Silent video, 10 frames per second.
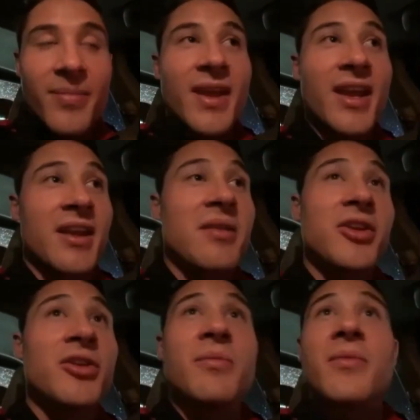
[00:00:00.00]
And
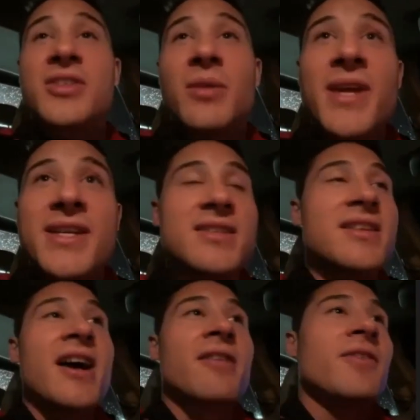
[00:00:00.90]
some days it's
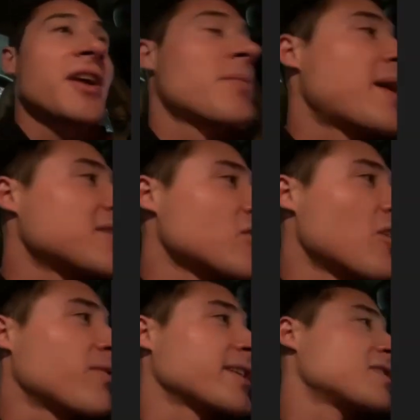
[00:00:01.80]
not going to feel like it pays
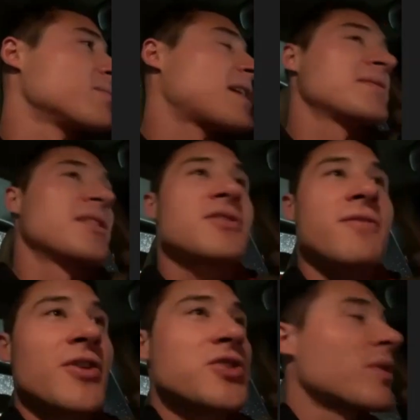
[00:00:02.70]
off. Like sometimes I was the
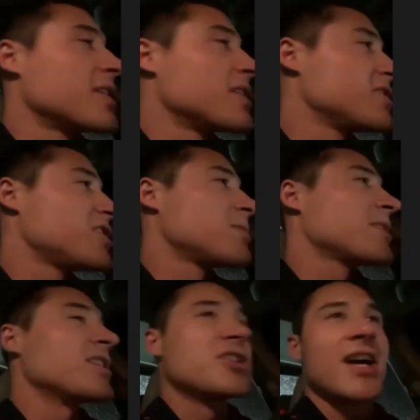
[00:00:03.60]
first one in the gym
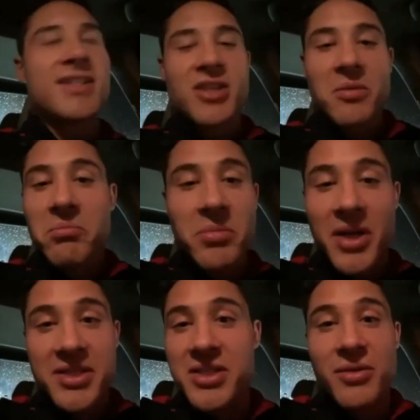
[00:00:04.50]
getting shots up, but
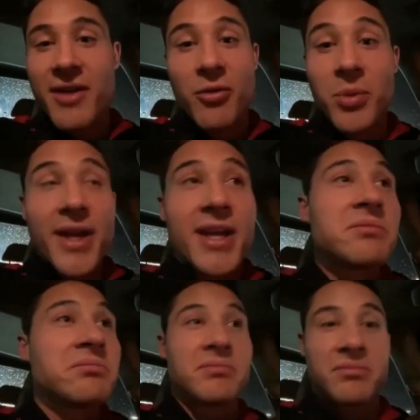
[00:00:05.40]
I still never played
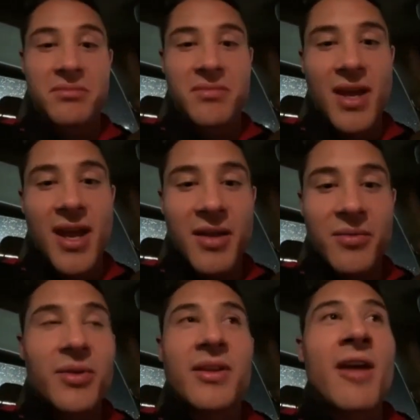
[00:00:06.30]
and
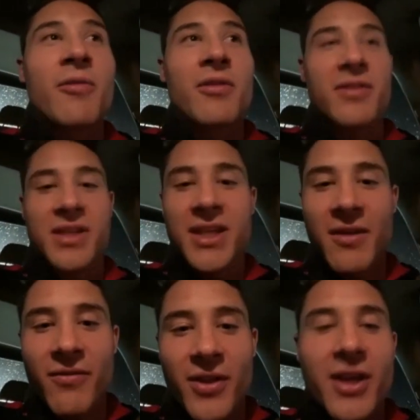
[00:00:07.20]
never didn't
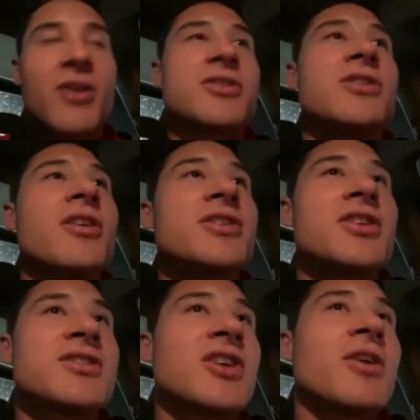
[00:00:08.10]
even feel like coaches noticed
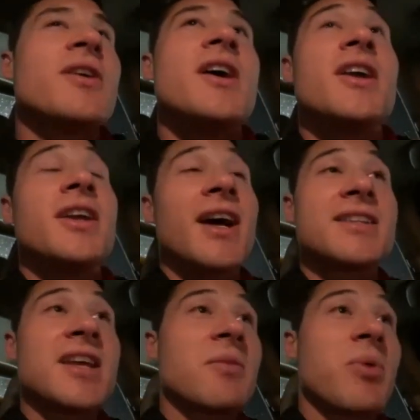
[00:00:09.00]
you. So you got
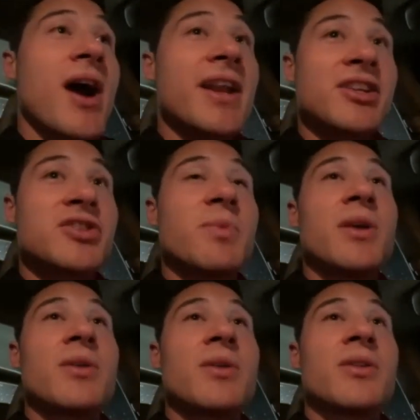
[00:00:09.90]
to take pride in just
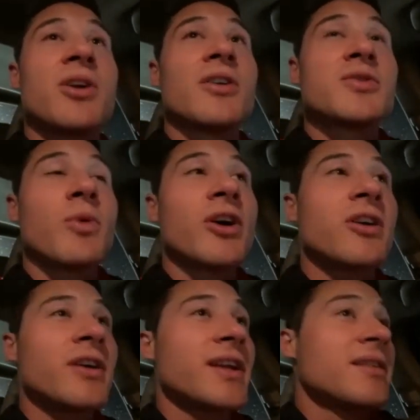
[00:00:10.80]
being the hardest
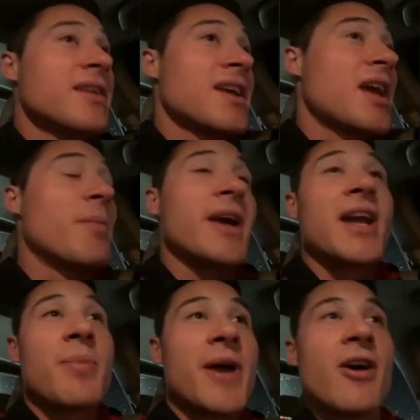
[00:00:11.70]
worker, and it might
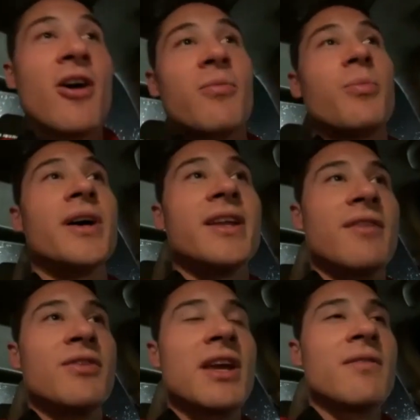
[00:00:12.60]
not pay off, but
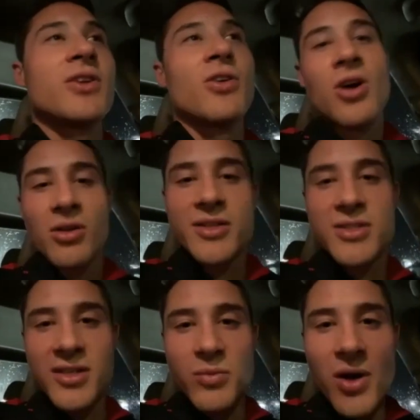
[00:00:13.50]
if you give it your all, it's
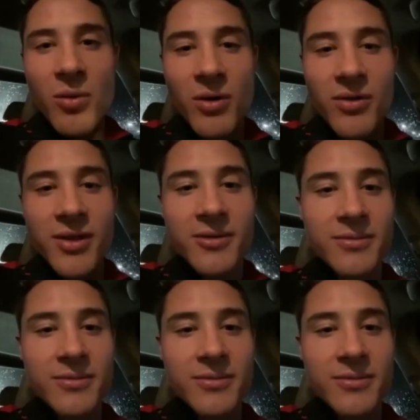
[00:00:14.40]
well worth it.